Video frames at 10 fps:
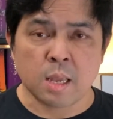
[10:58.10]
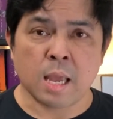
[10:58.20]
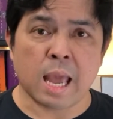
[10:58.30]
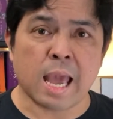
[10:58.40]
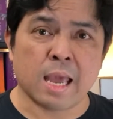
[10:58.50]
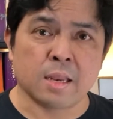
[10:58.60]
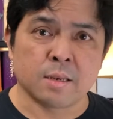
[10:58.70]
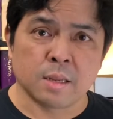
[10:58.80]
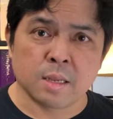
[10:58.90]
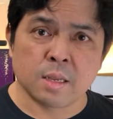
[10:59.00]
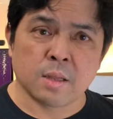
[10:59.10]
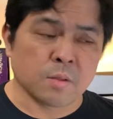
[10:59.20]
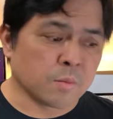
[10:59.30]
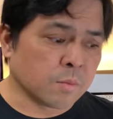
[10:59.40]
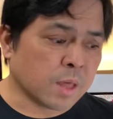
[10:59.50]
And
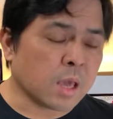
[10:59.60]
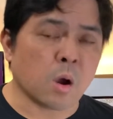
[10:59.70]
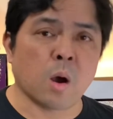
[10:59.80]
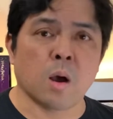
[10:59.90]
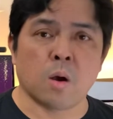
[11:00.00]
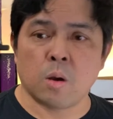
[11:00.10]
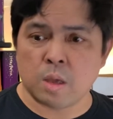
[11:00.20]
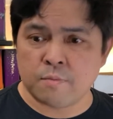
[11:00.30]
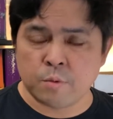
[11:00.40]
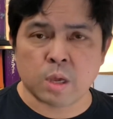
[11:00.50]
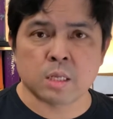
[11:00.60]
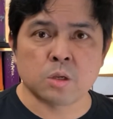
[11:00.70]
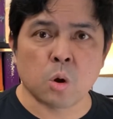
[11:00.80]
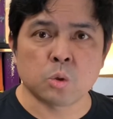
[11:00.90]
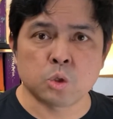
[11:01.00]
if you can
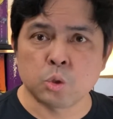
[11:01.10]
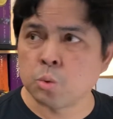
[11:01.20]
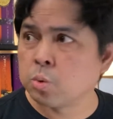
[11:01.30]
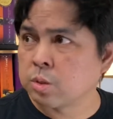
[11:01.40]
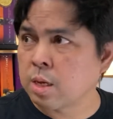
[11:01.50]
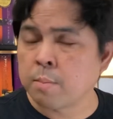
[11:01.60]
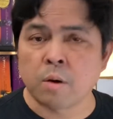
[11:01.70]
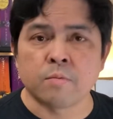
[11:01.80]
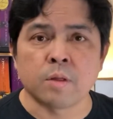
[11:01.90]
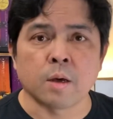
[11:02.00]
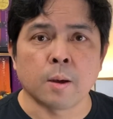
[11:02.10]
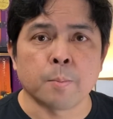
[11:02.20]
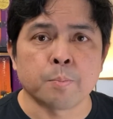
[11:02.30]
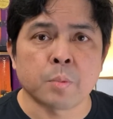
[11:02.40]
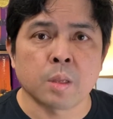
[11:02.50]
go to some of the
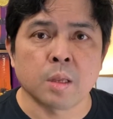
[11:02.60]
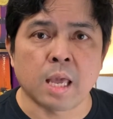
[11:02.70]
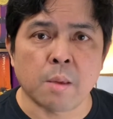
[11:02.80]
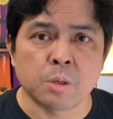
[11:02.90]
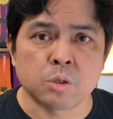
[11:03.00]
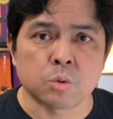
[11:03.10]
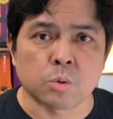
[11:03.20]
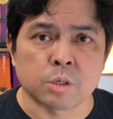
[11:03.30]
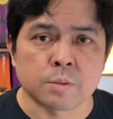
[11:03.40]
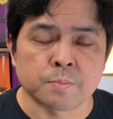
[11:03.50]
gaming stores,